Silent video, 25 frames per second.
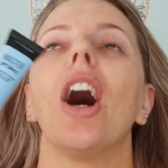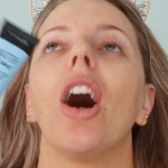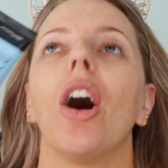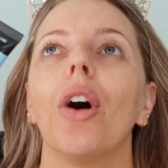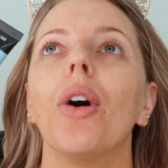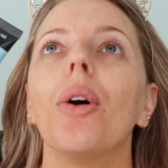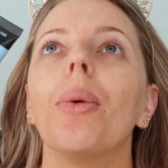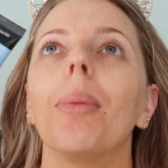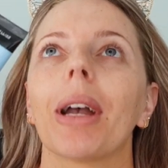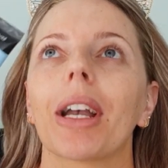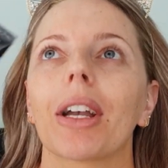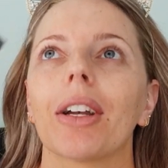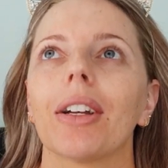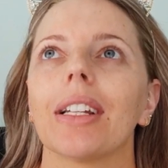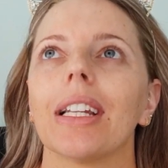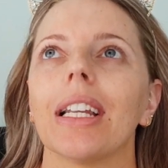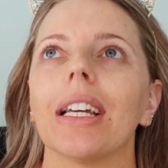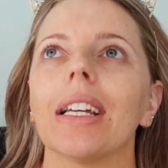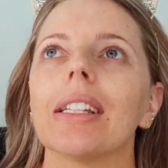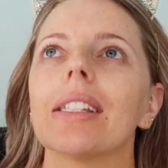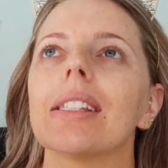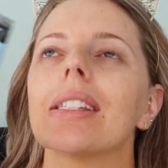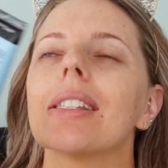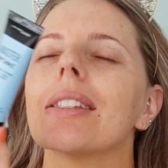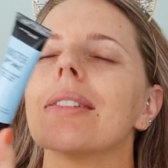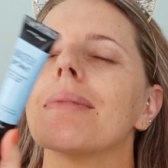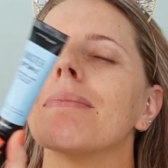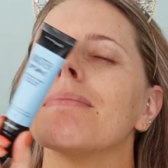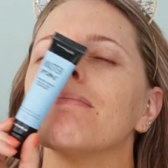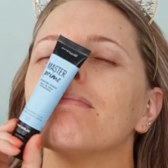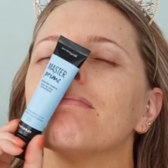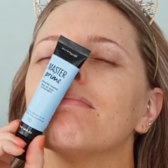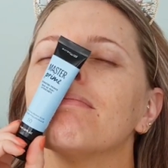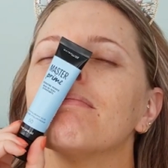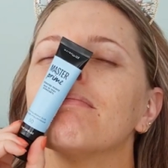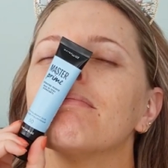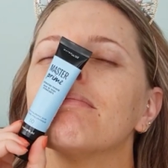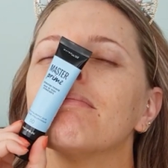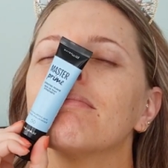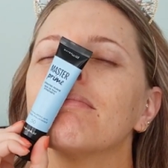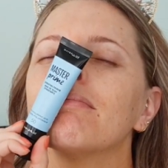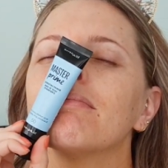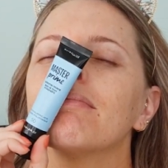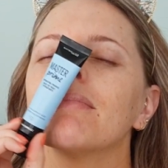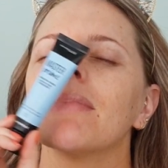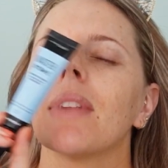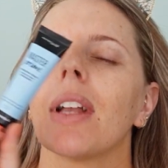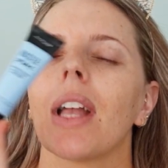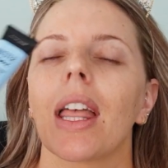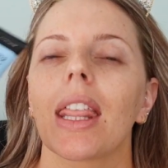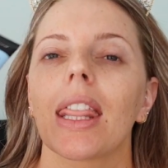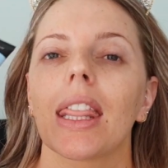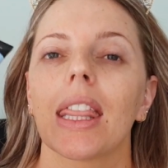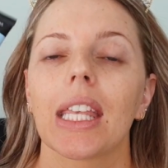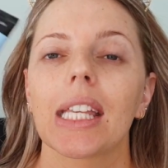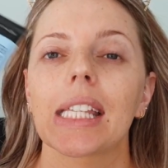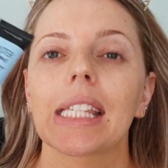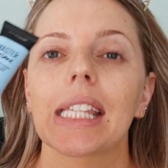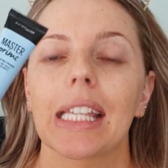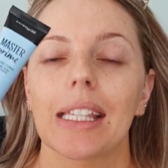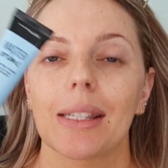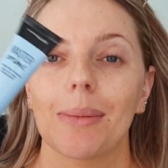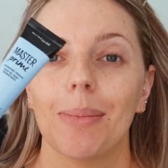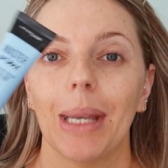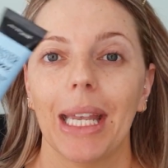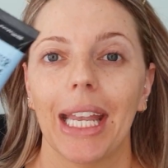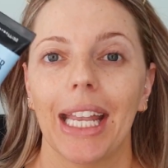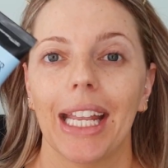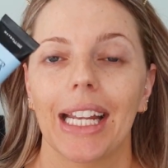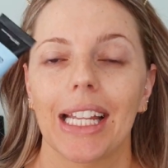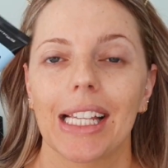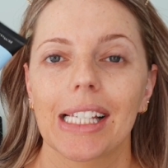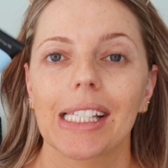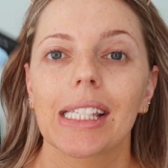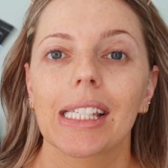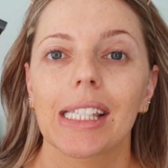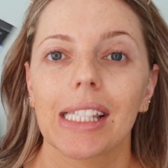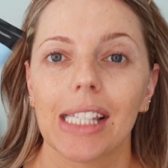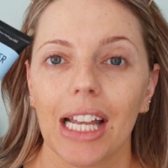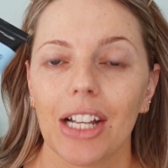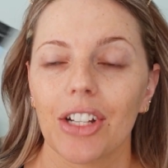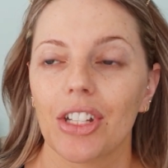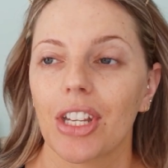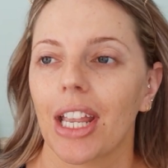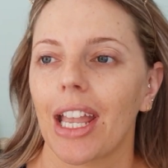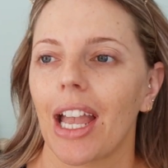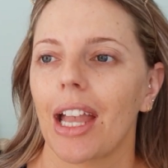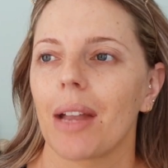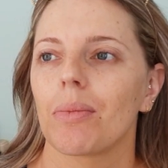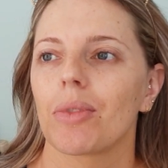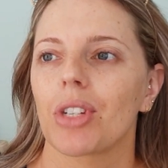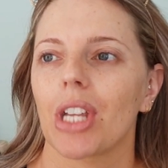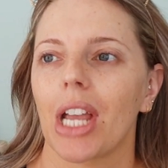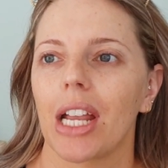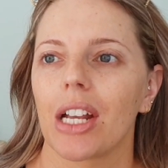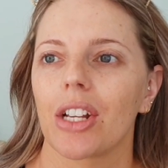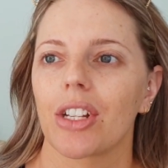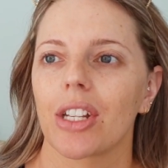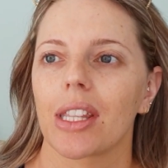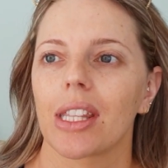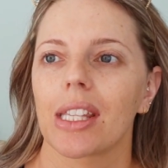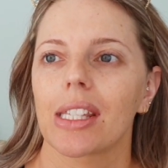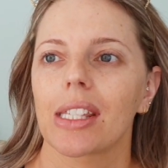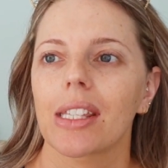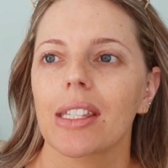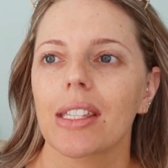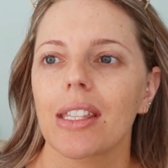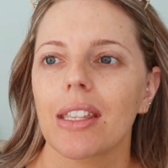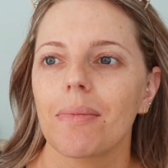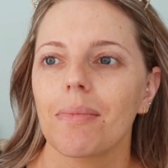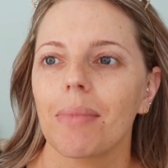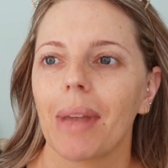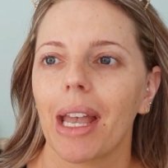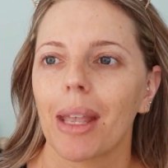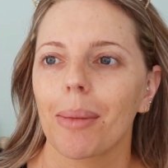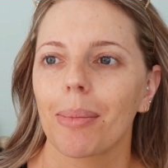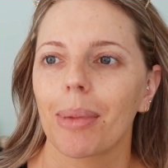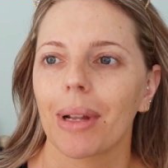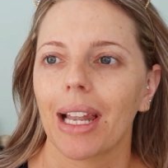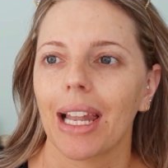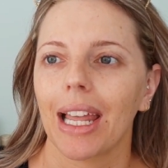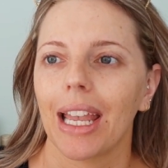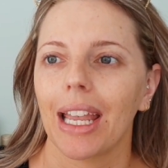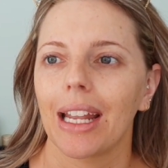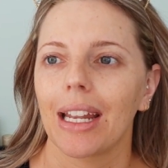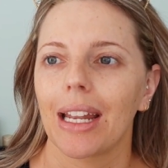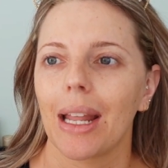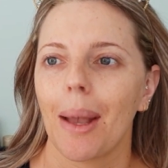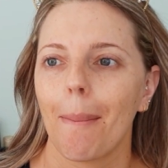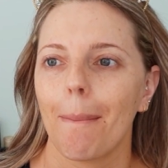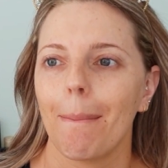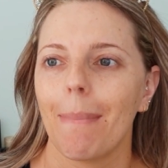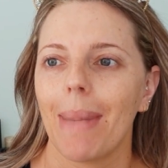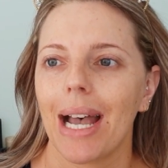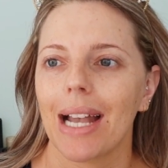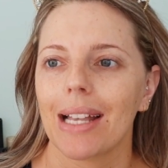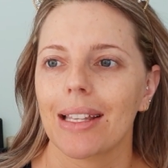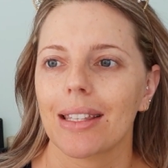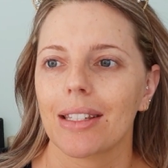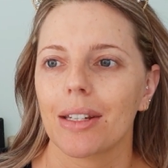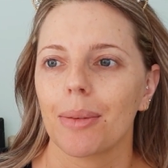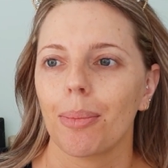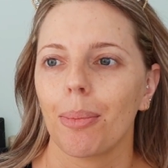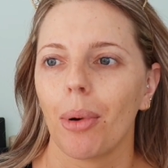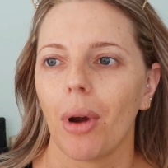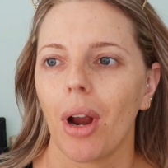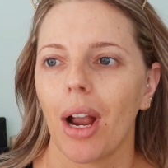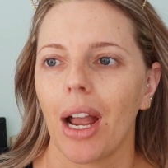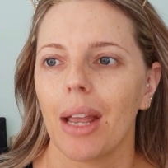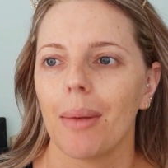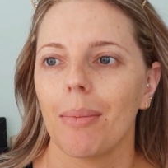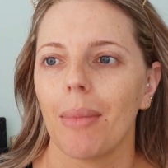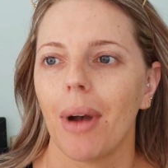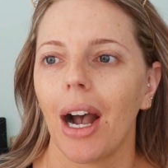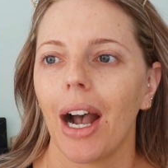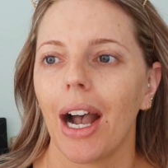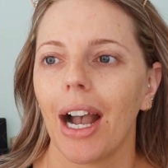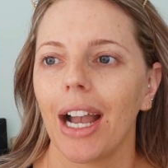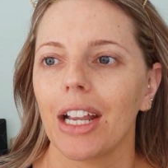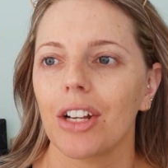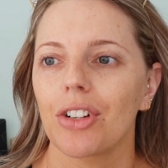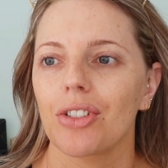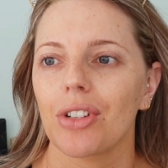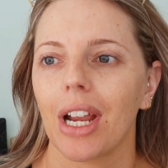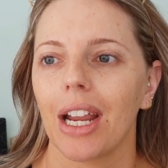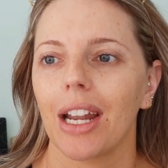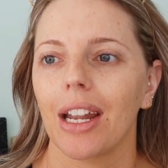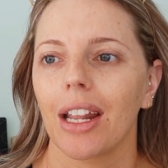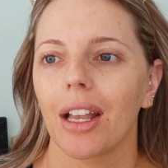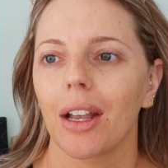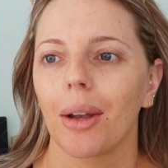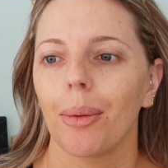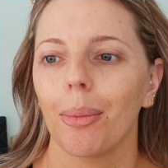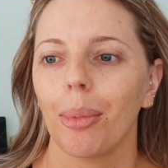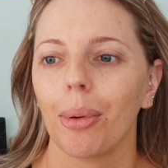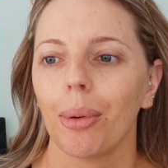Oh my goodness, this has been such a game changer. This is the Maybelline Master Prime Hydrating